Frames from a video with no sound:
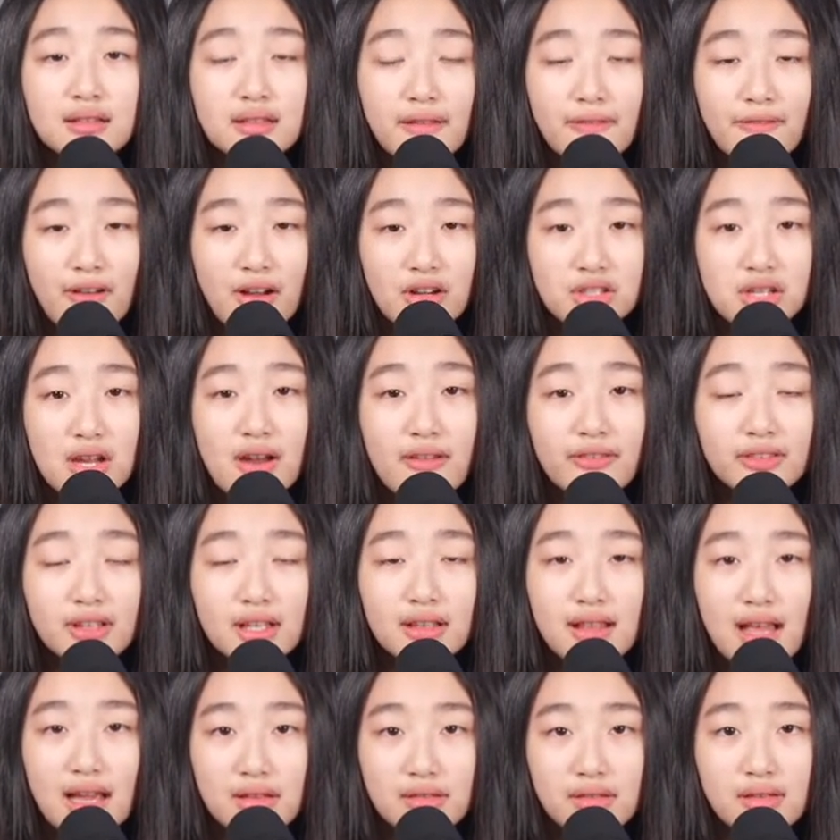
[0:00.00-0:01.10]
The function of
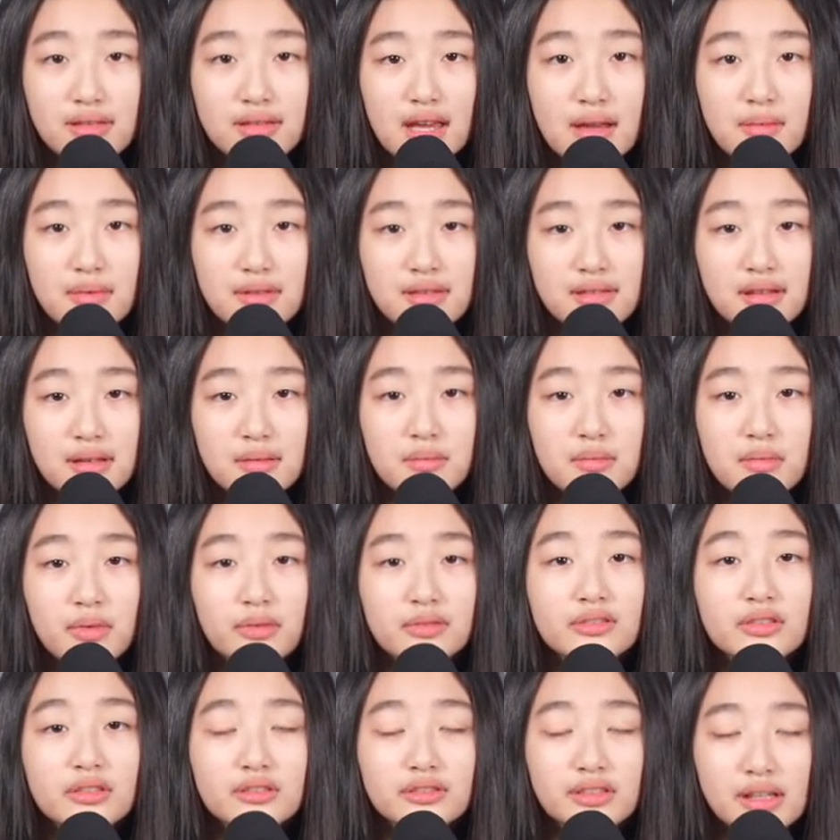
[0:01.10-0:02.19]
the lysosome is to
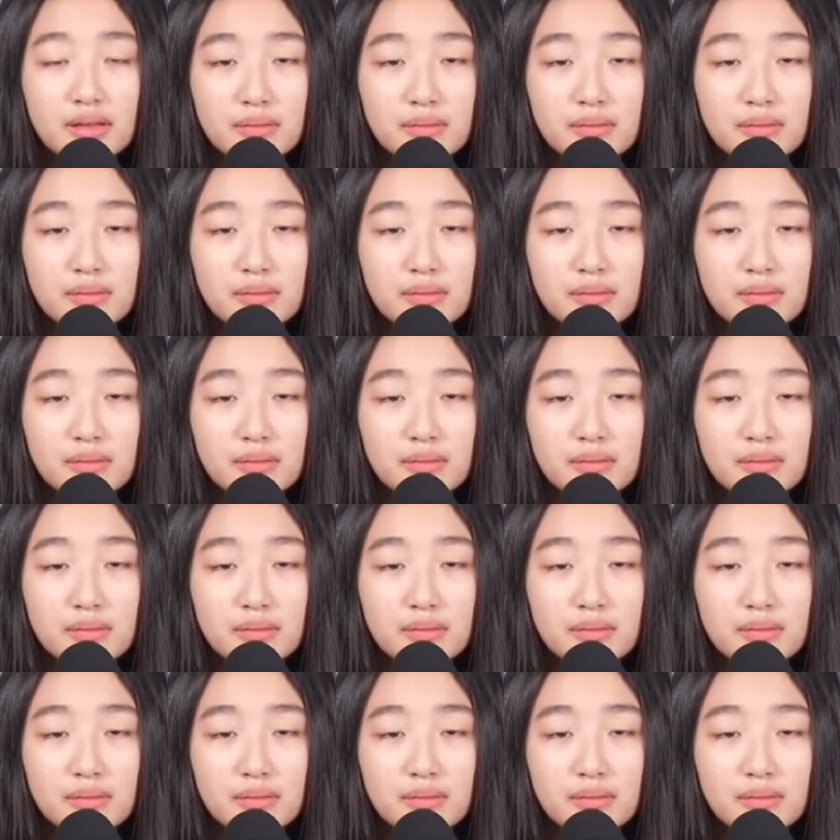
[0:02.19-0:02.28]
remove,